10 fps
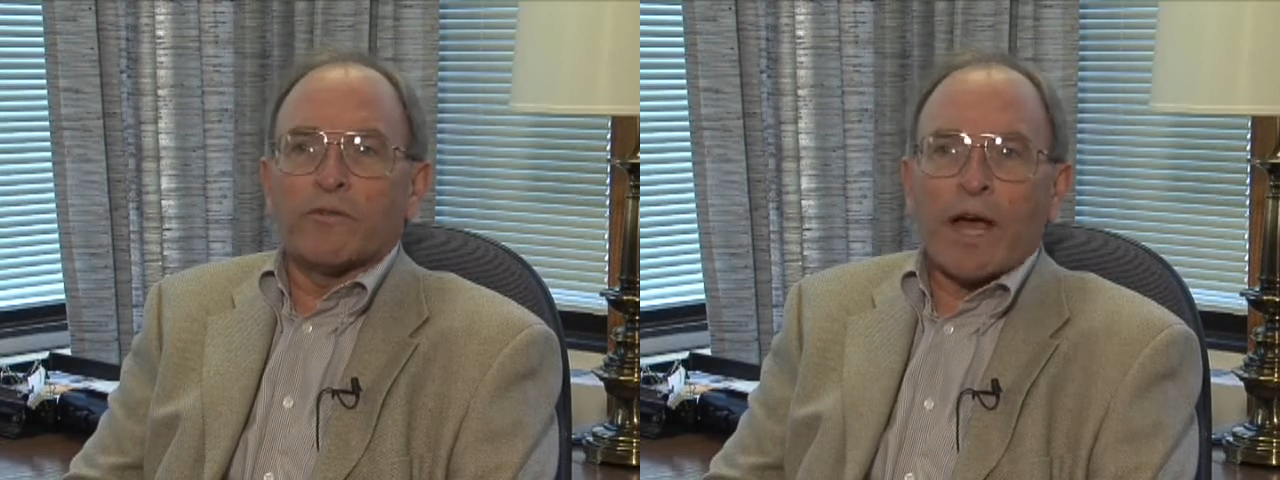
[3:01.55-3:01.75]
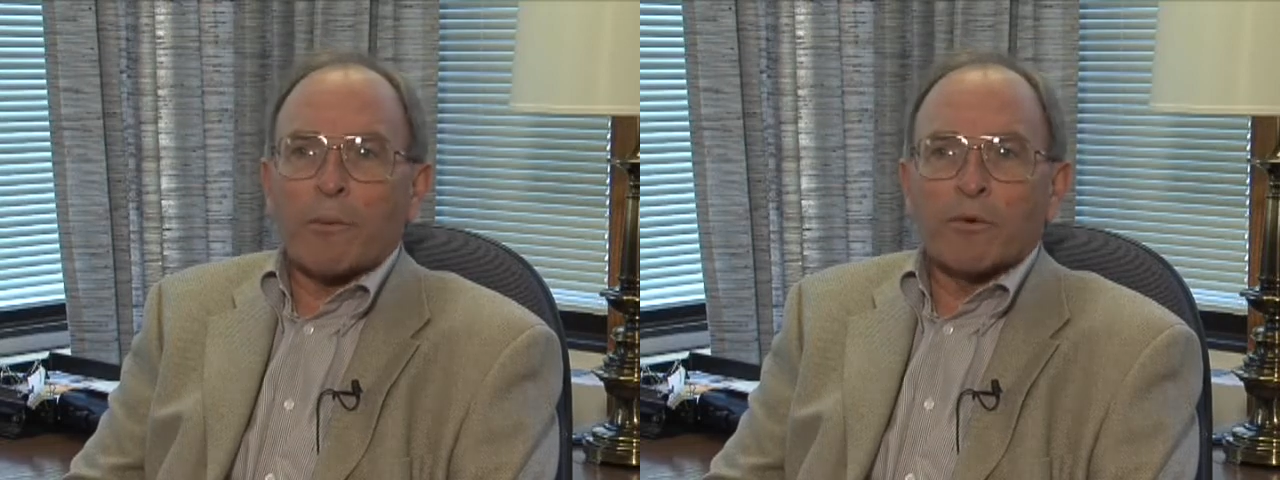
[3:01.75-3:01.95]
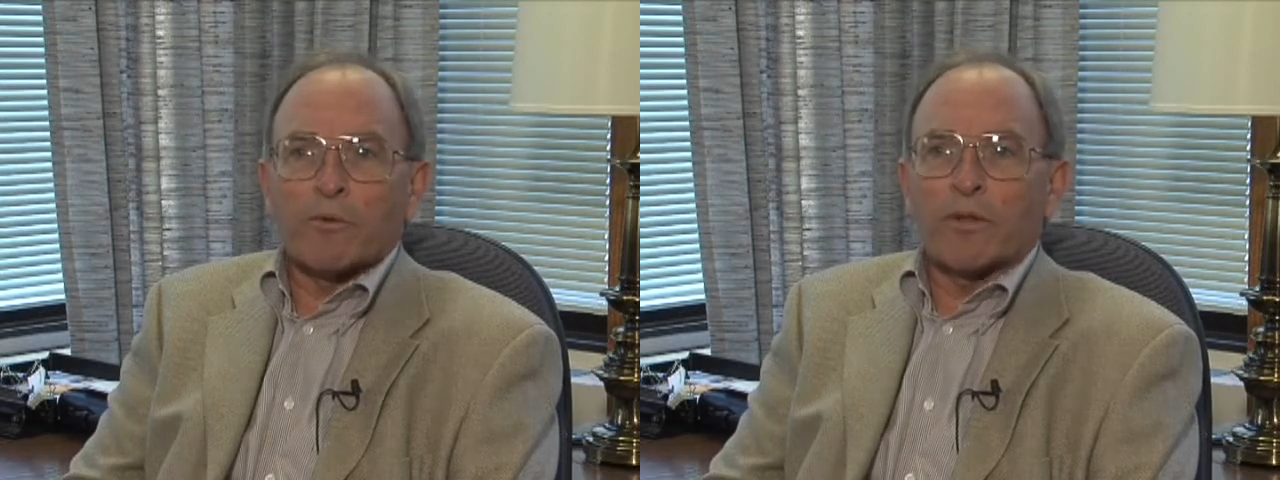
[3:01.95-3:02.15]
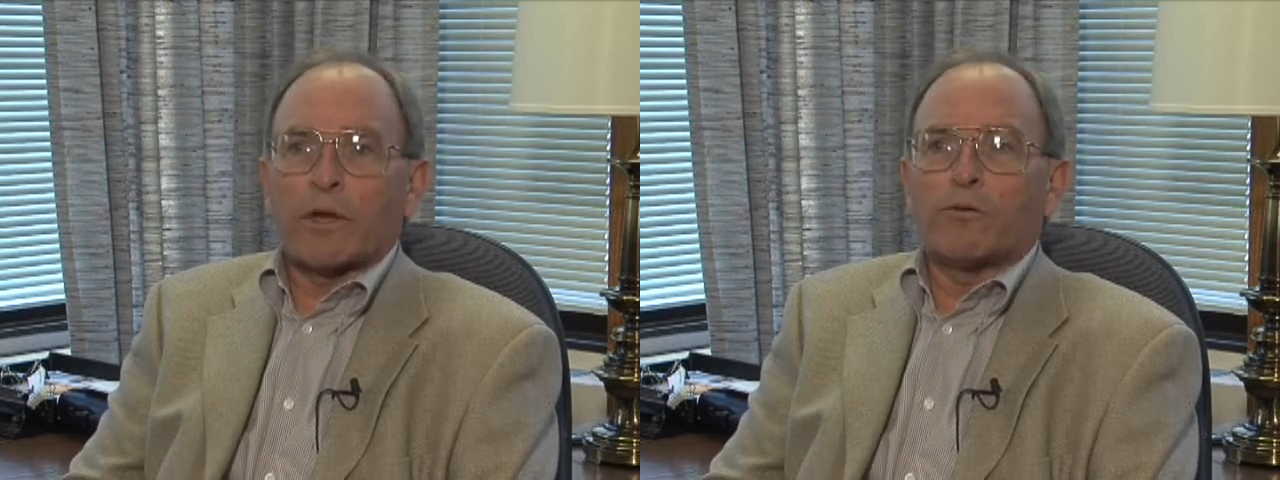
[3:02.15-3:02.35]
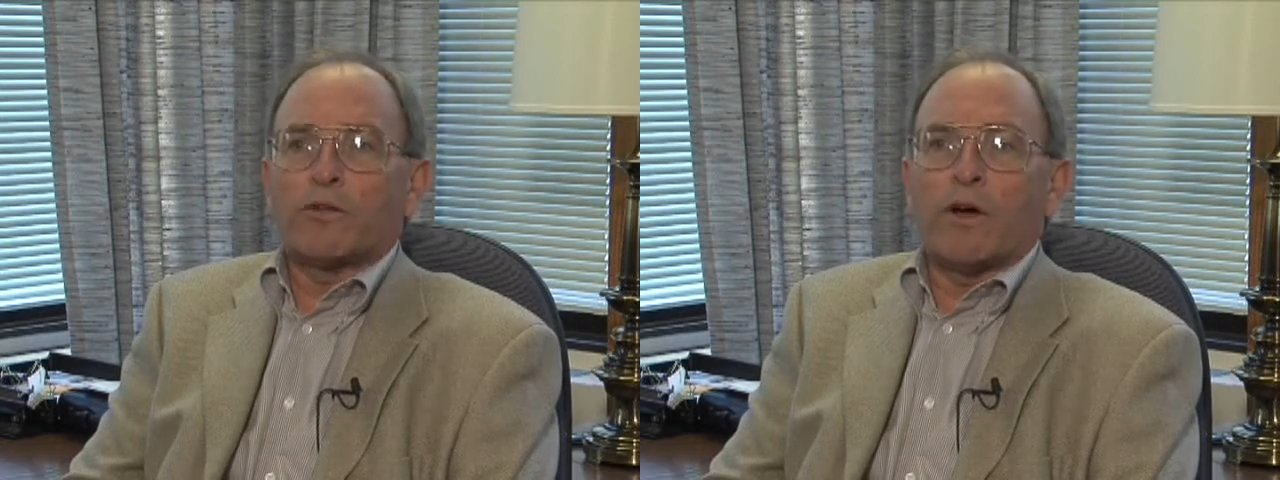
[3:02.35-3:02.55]
have happened
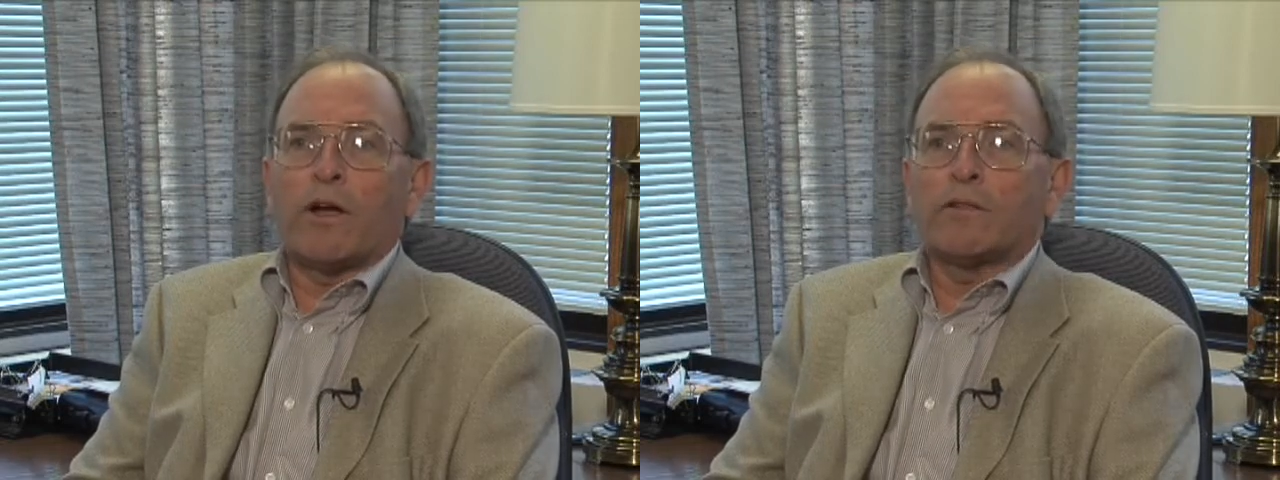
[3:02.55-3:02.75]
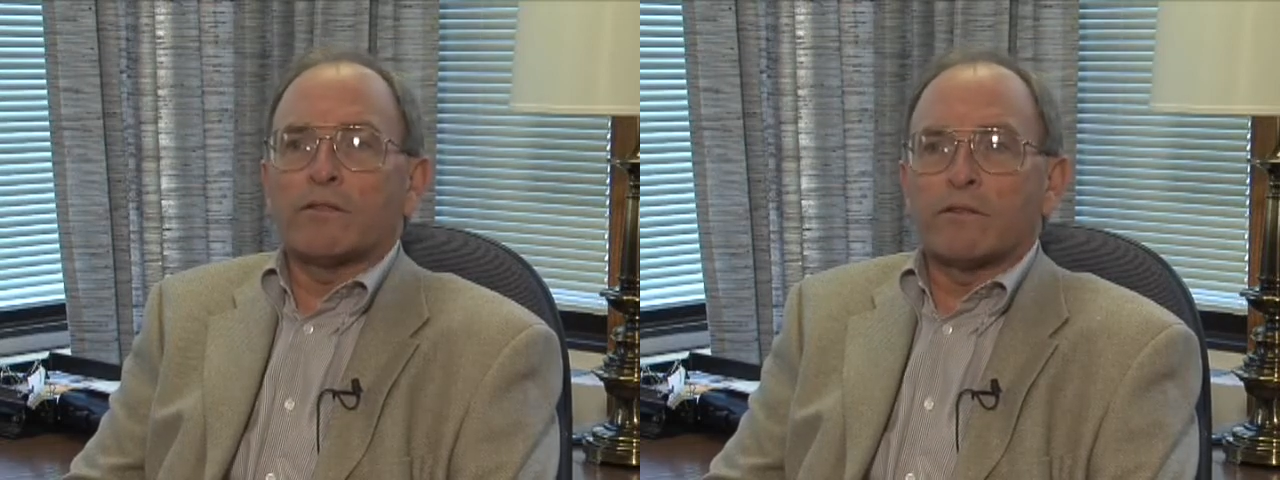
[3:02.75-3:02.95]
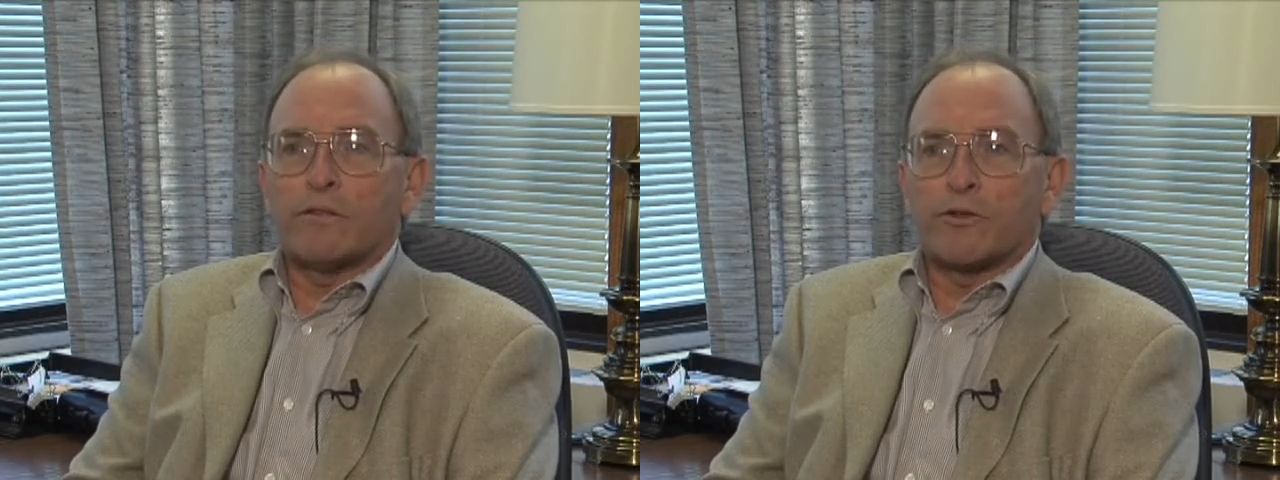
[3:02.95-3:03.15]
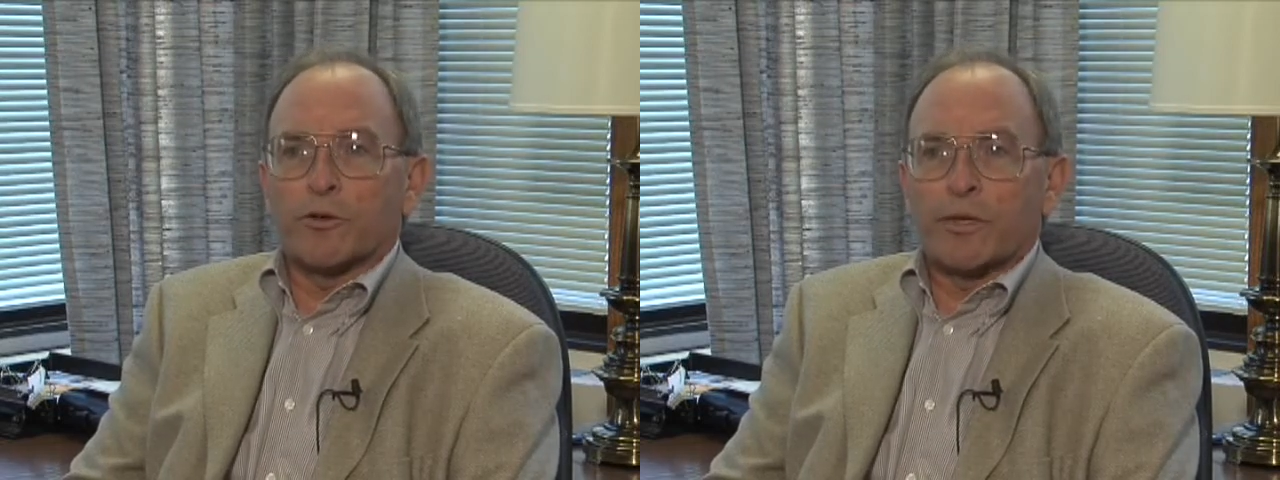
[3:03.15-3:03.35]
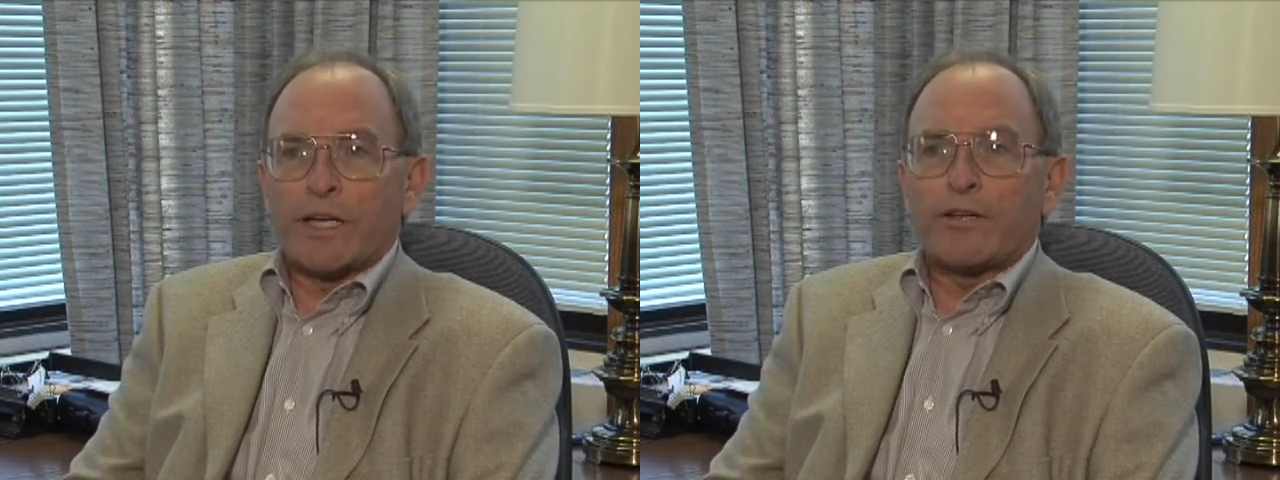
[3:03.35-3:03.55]
without Don's
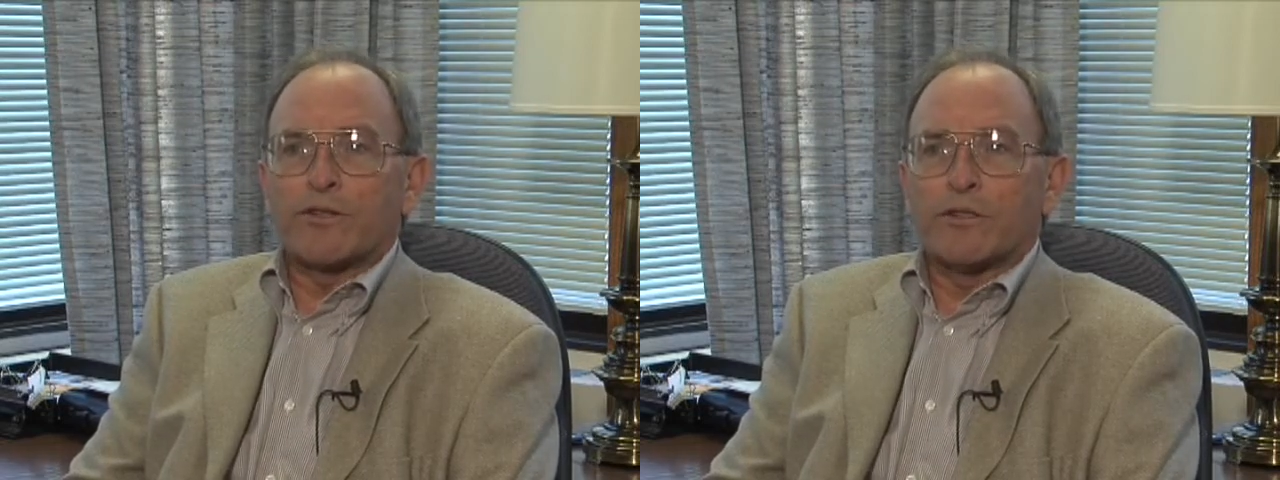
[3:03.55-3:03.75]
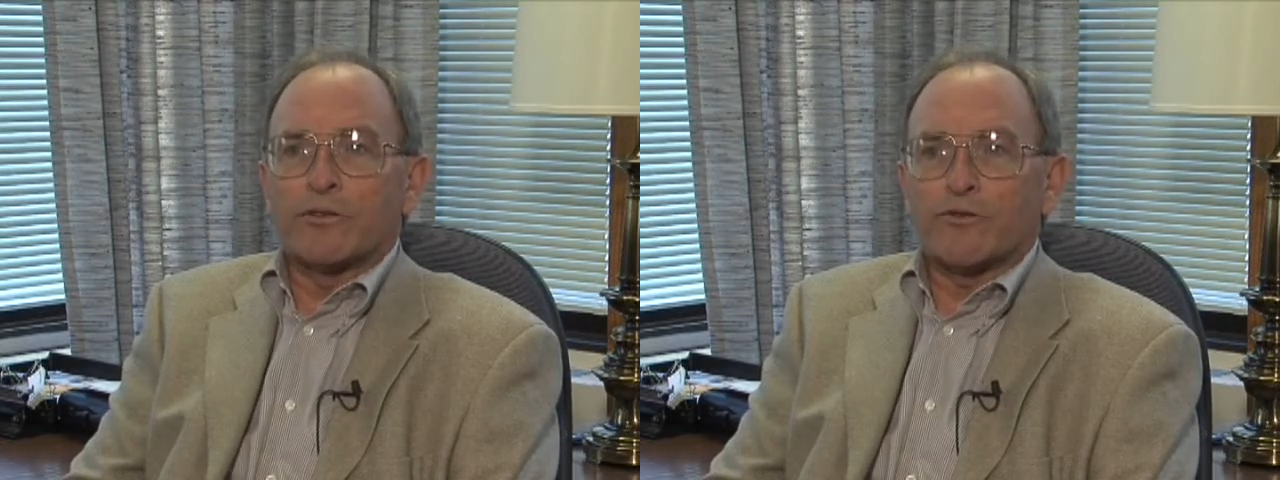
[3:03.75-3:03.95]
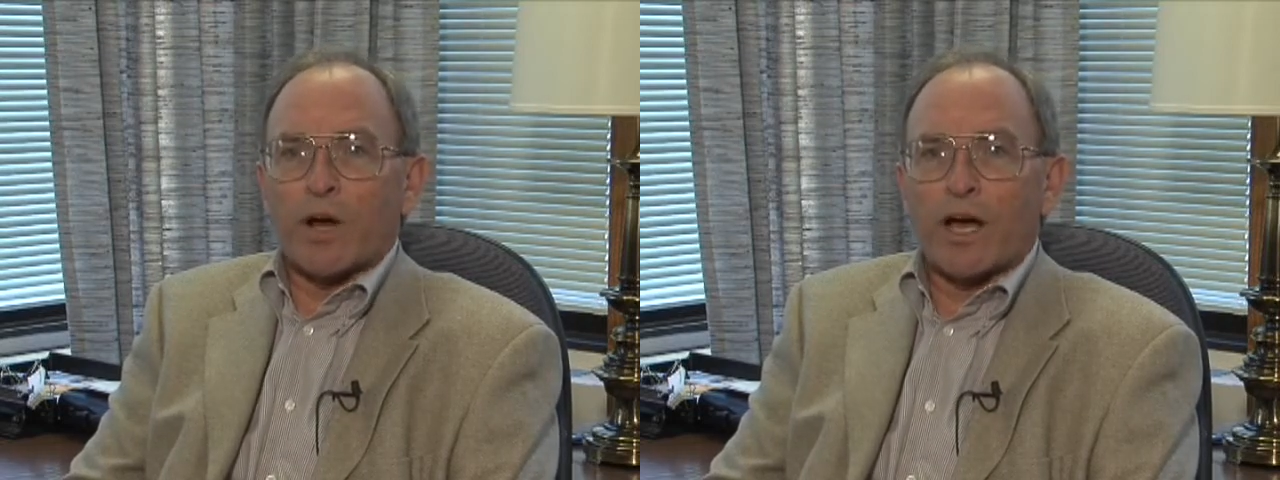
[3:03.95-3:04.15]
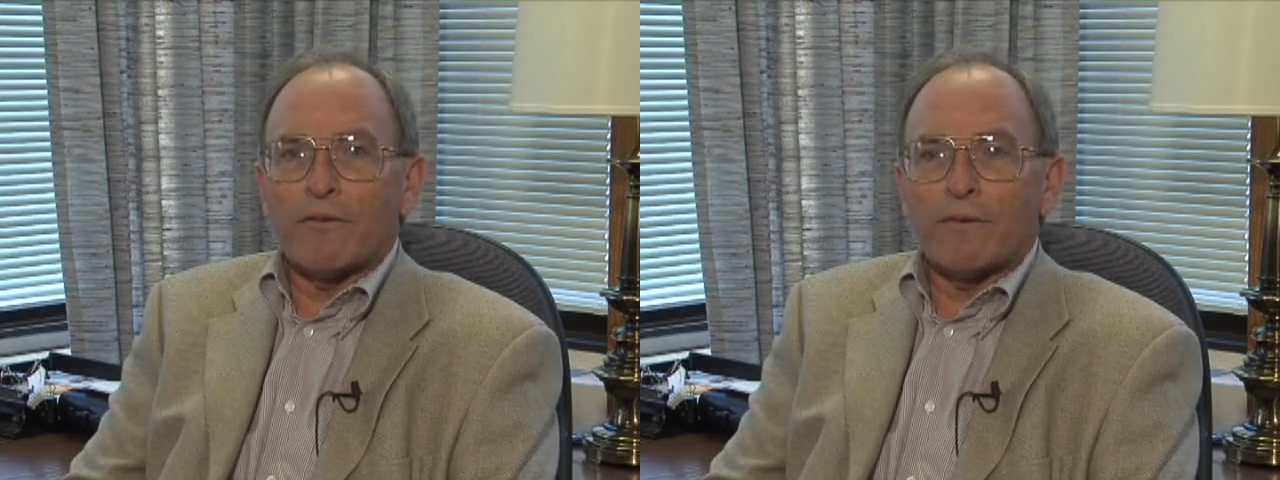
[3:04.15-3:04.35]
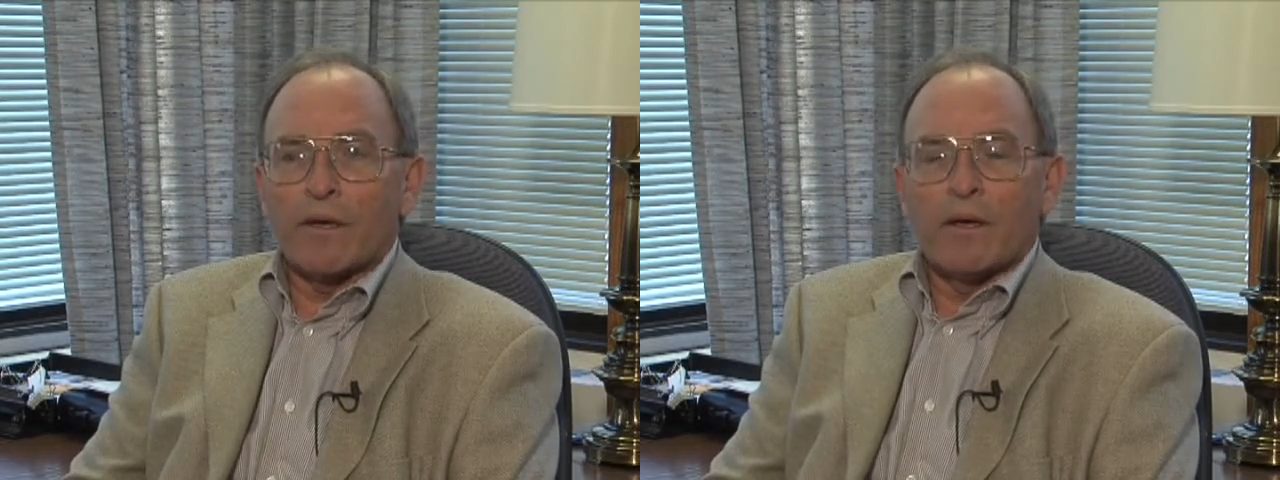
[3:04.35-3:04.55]
determination and drive,